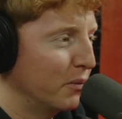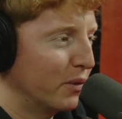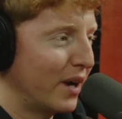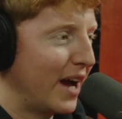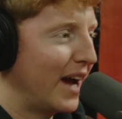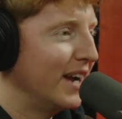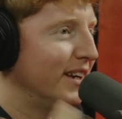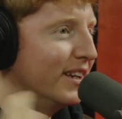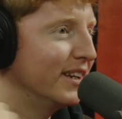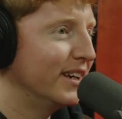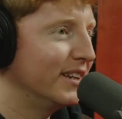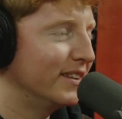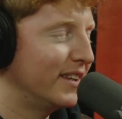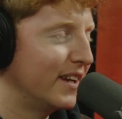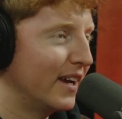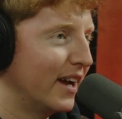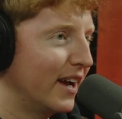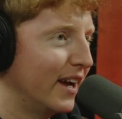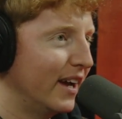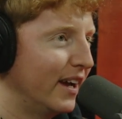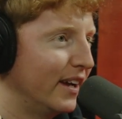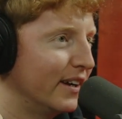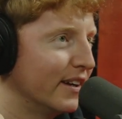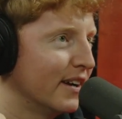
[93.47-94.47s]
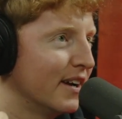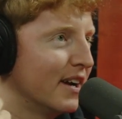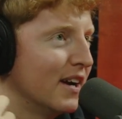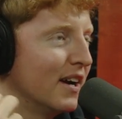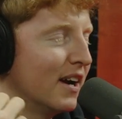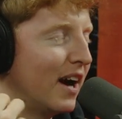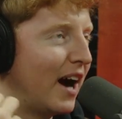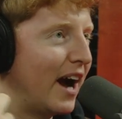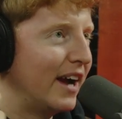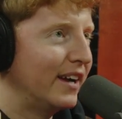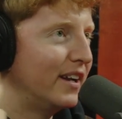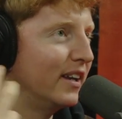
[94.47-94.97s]
When I did it,
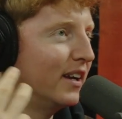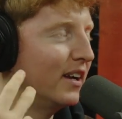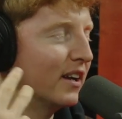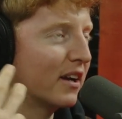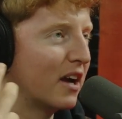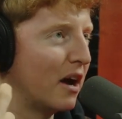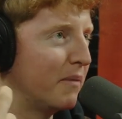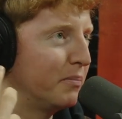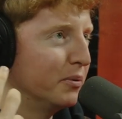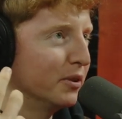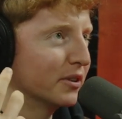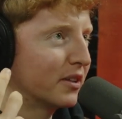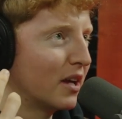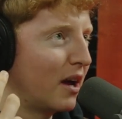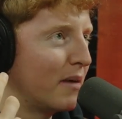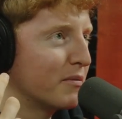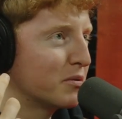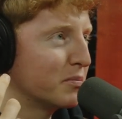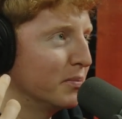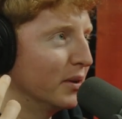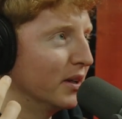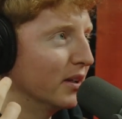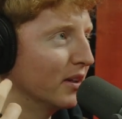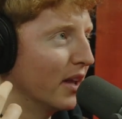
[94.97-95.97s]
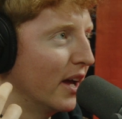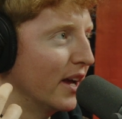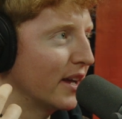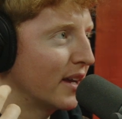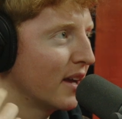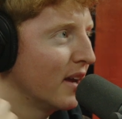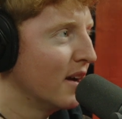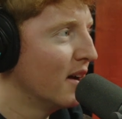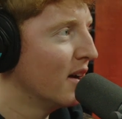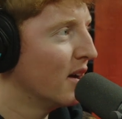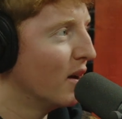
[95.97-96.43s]
I did it a couple of times, but like